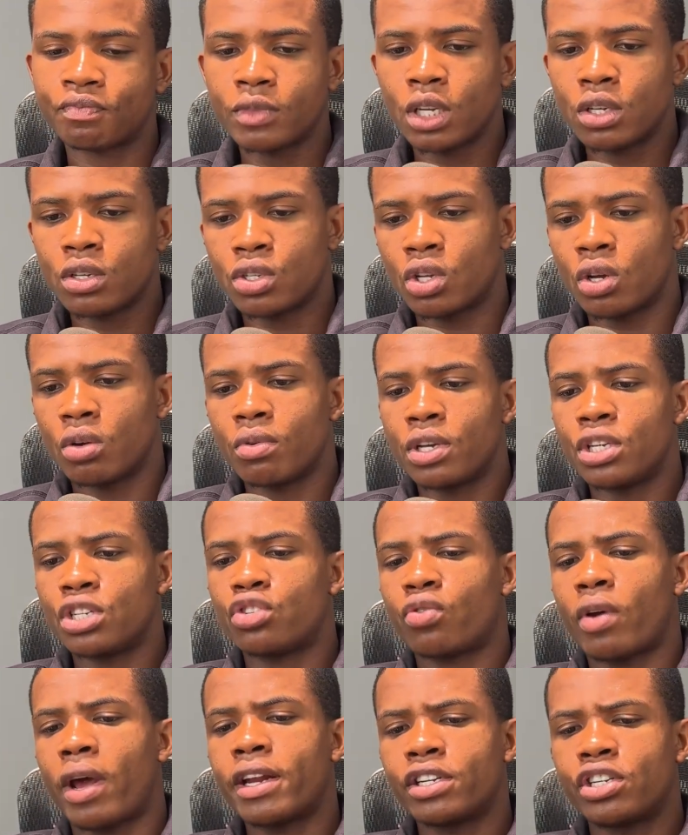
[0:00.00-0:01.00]
So his
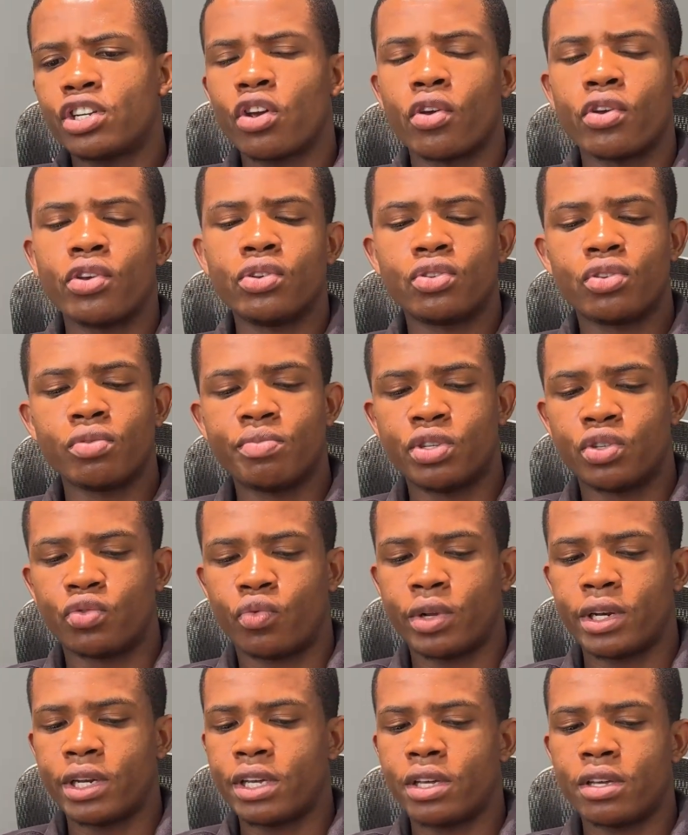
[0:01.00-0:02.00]
strategy on YouTube is
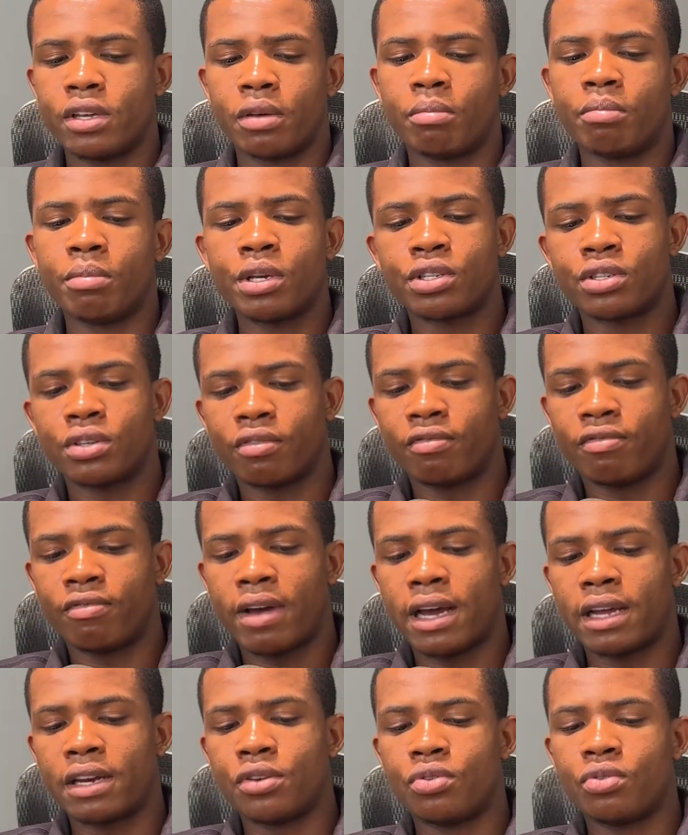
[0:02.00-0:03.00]
really a mix of
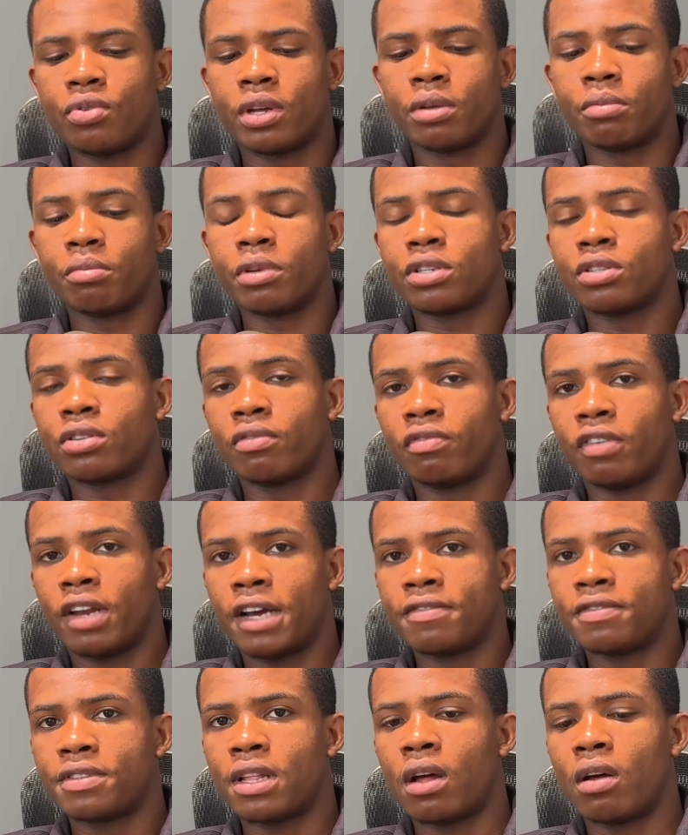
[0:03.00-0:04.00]
value and a mix of
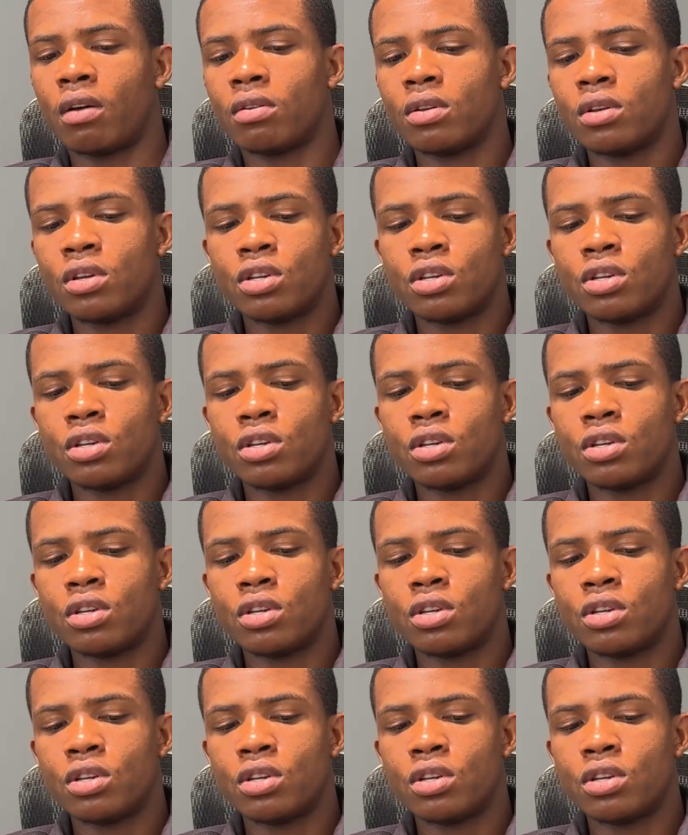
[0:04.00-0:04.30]
lifestyle.